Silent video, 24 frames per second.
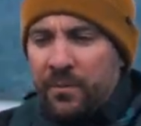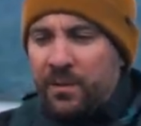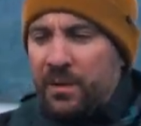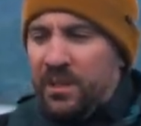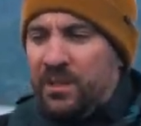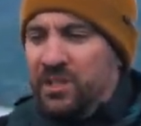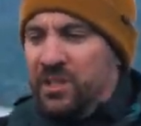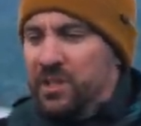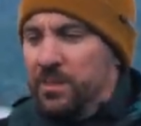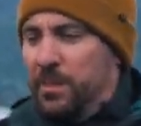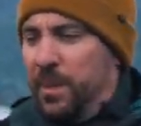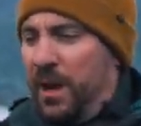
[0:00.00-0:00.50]

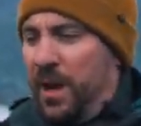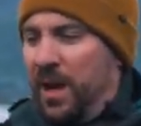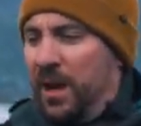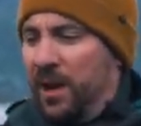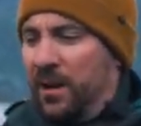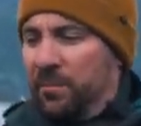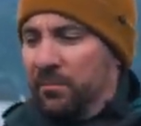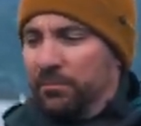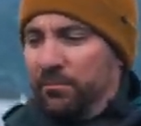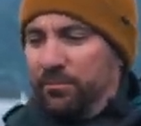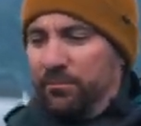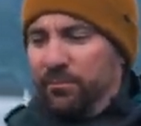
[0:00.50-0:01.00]
spin
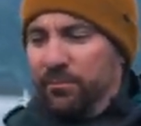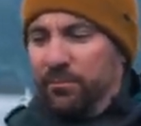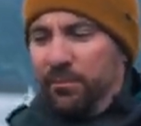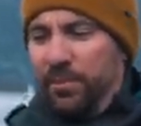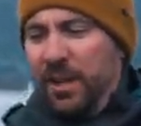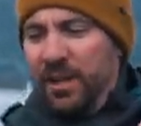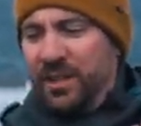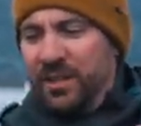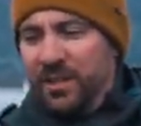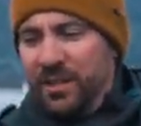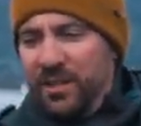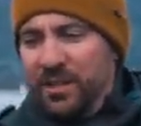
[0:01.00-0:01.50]
it
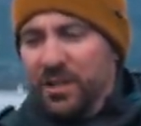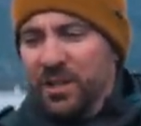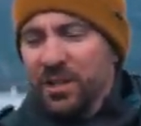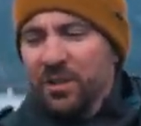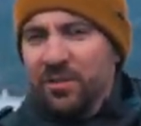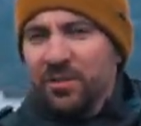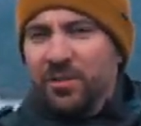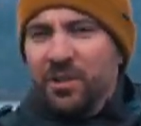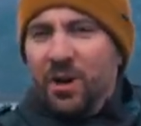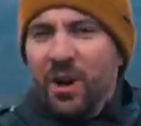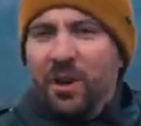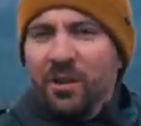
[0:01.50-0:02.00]
basically two
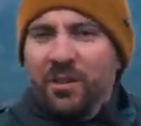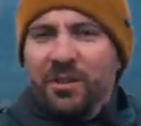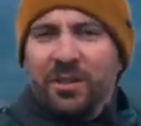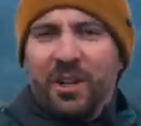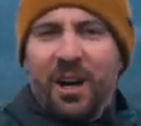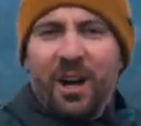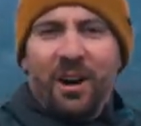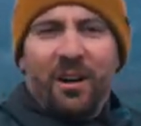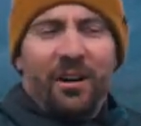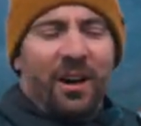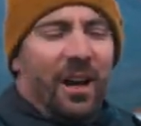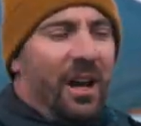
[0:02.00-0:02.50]
strokes,
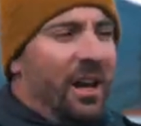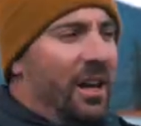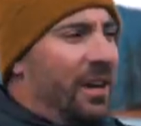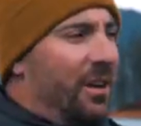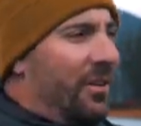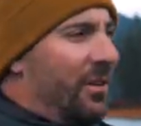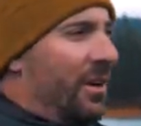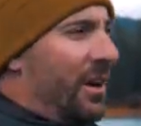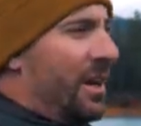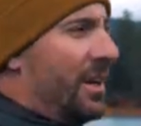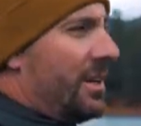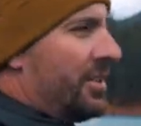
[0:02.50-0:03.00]
180
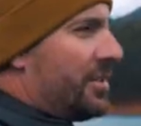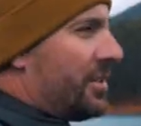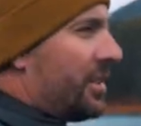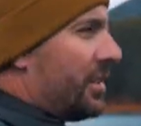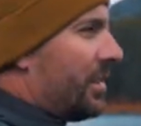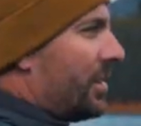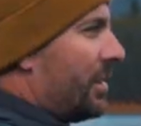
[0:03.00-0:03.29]
degrees.